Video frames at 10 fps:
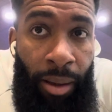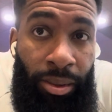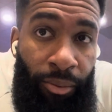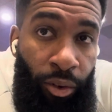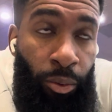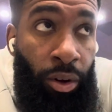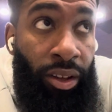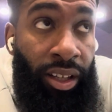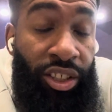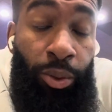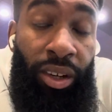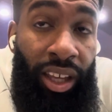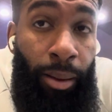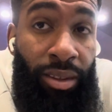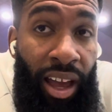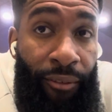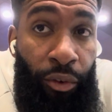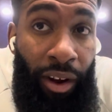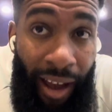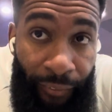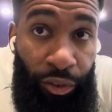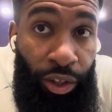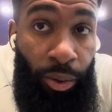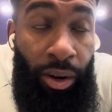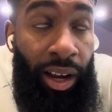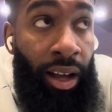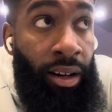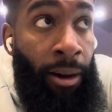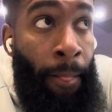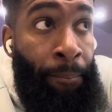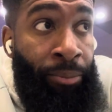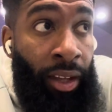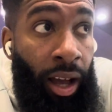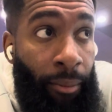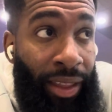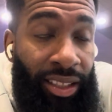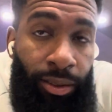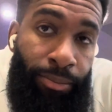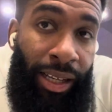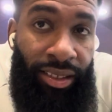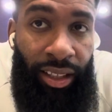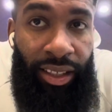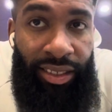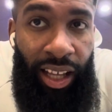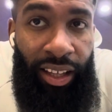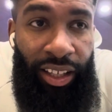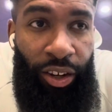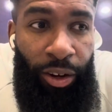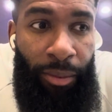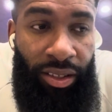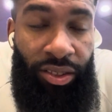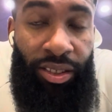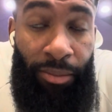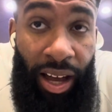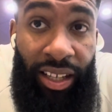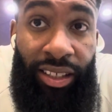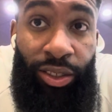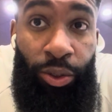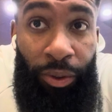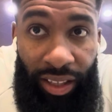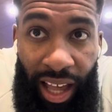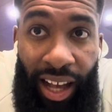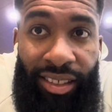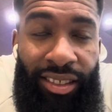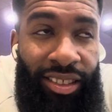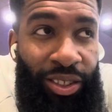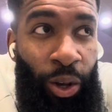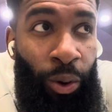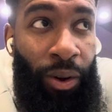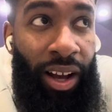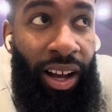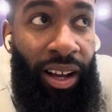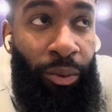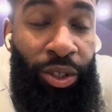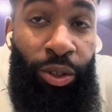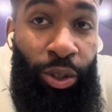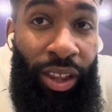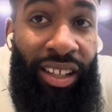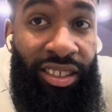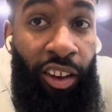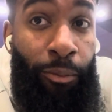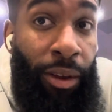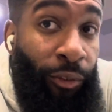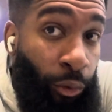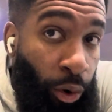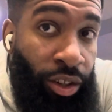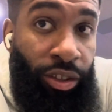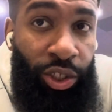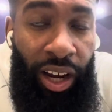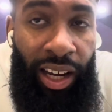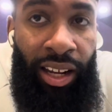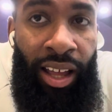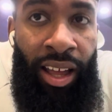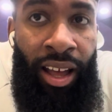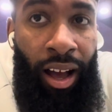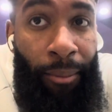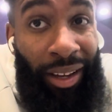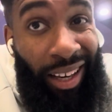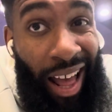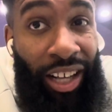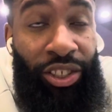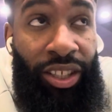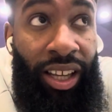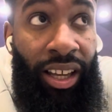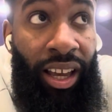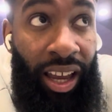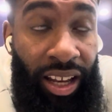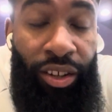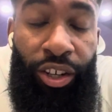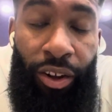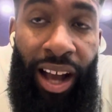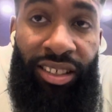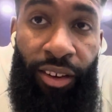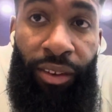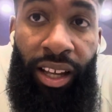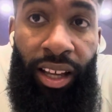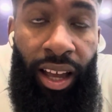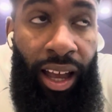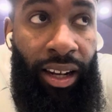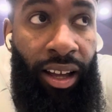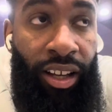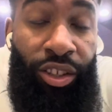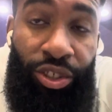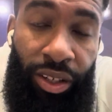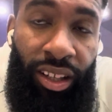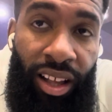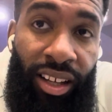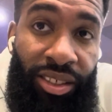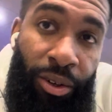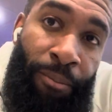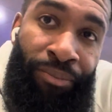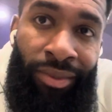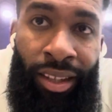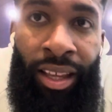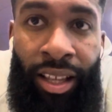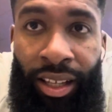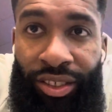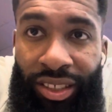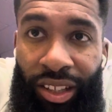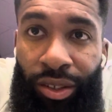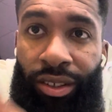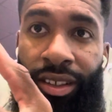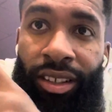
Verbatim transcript: maybe some foam rolling, because you want to keep that for after your workout. Um, that's basically telling your muscles and body to relax. So uh, when you do that stuff before you train, um, it can actually hinder your activity and uh, your strength a lot. So just a little